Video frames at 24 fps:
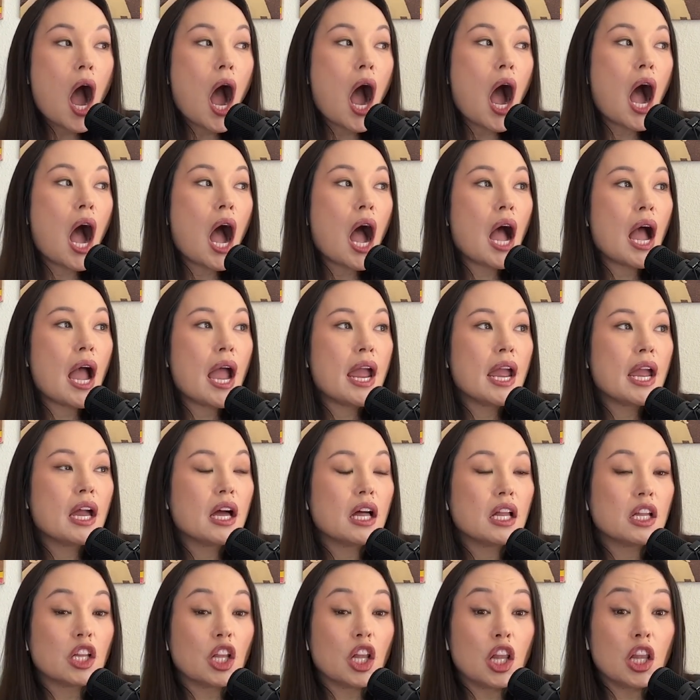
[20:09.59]
I
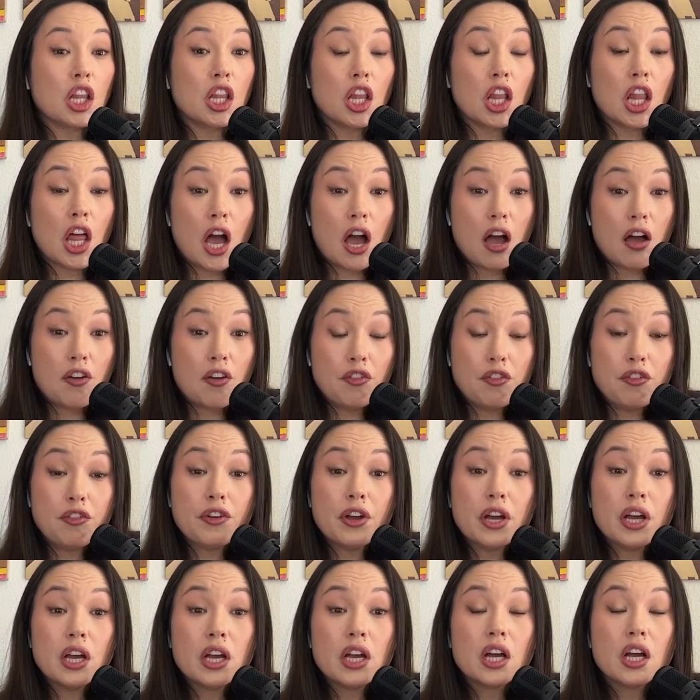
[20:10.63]
love
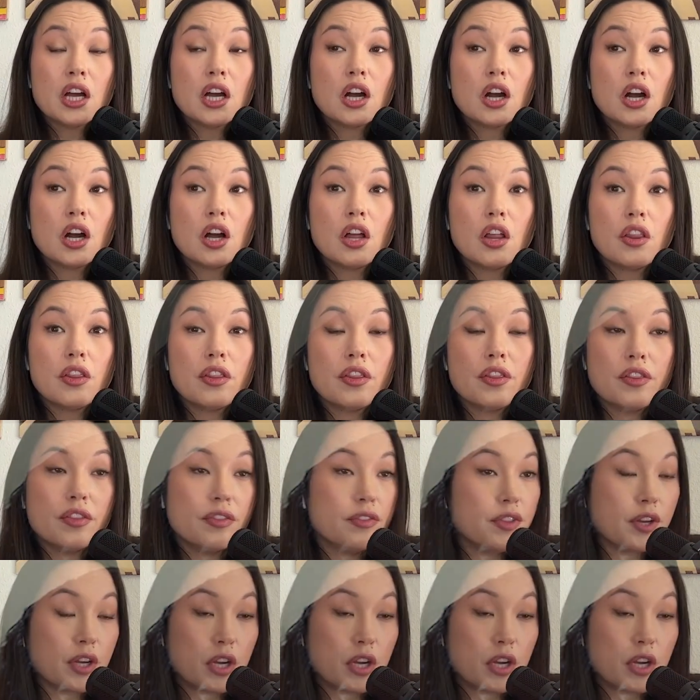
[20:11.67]
the